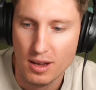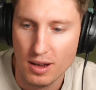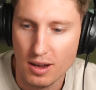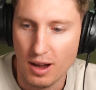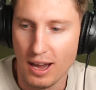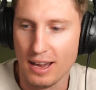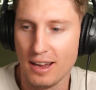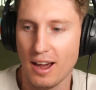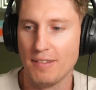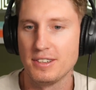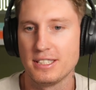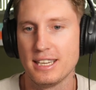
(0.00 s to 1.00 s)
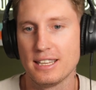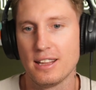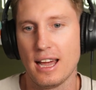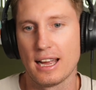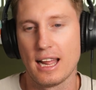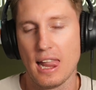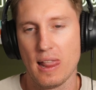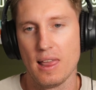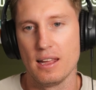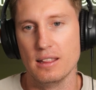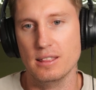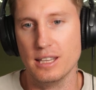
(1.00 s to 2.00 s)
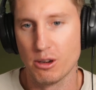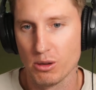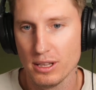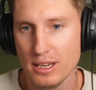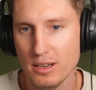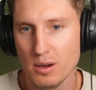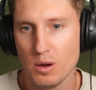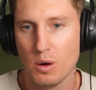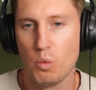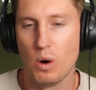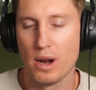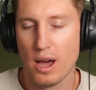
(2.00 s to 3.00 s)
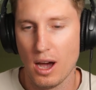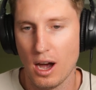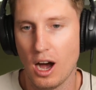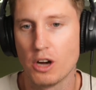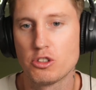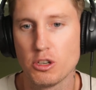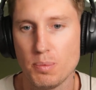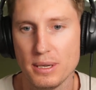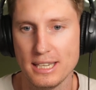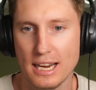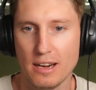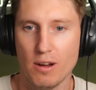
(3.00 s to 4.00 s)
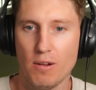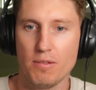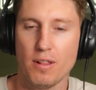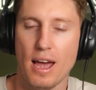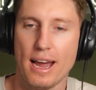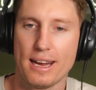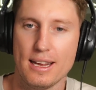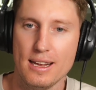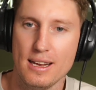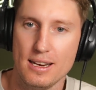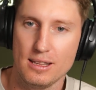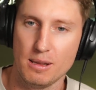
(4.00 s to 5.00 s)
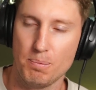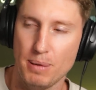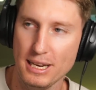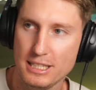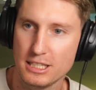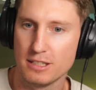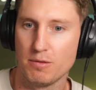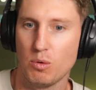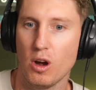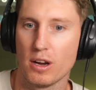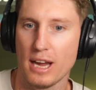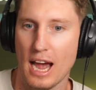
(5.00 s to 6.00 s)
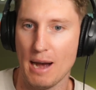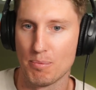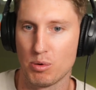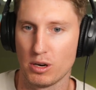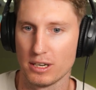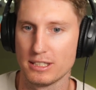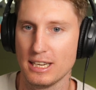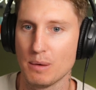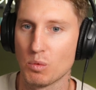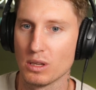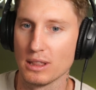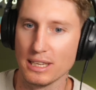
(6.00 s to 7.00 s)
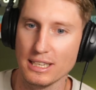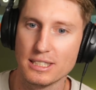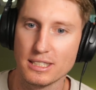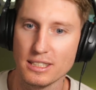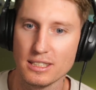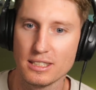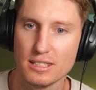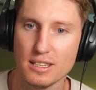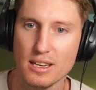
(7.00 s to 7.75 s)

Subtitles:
I've just said like literally 100% of like the pieces of work our product team releases,